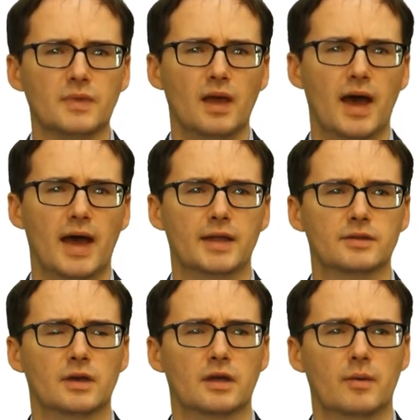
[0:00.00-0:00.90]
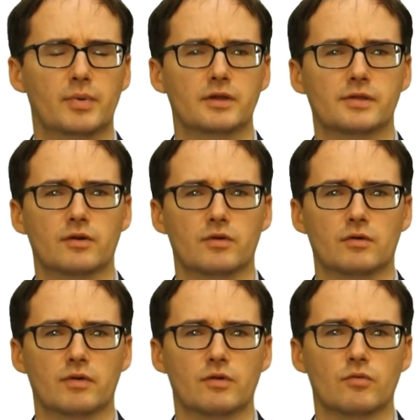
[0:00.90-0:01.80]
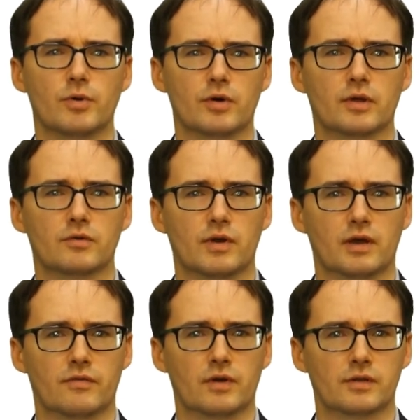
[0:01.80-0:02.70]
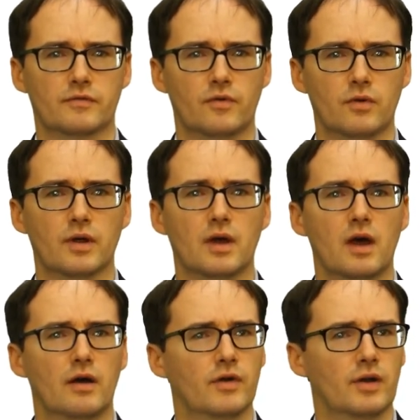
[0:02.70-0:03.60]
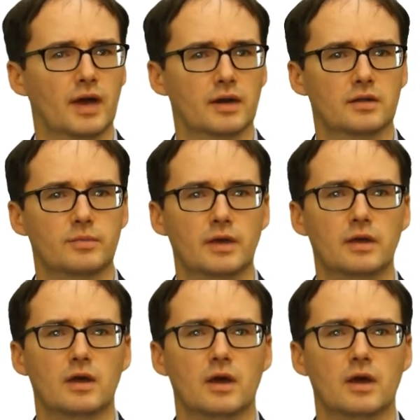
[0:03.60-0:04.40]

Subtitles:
and companies that are already reporting under IFRS 4 are very likely to be